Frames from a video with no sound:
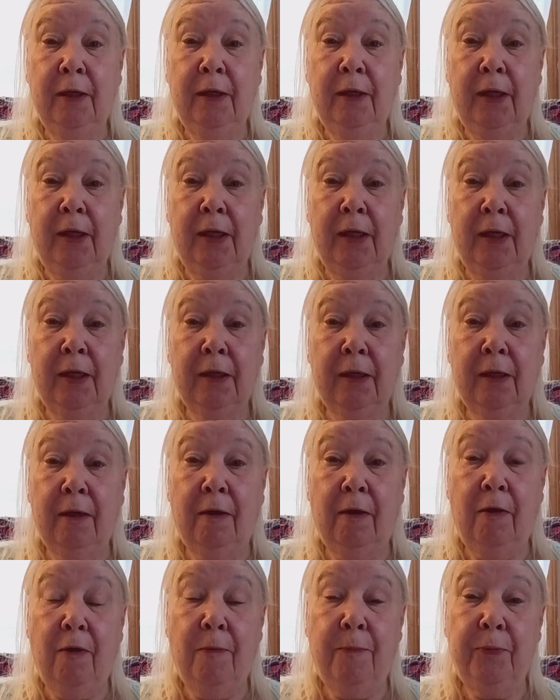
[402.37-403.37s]
and I
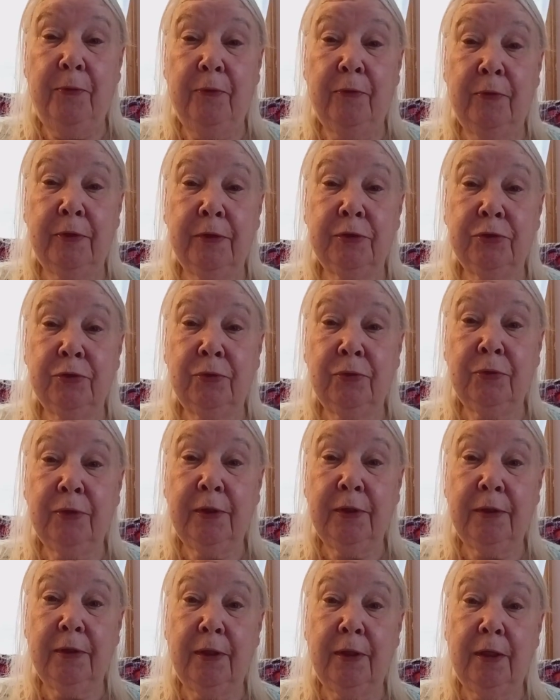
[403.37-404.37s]
hope you enjoy
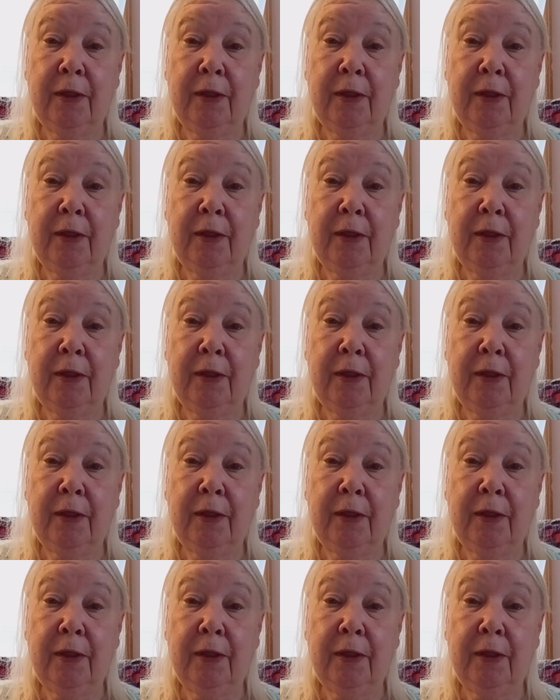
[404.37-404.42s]
it.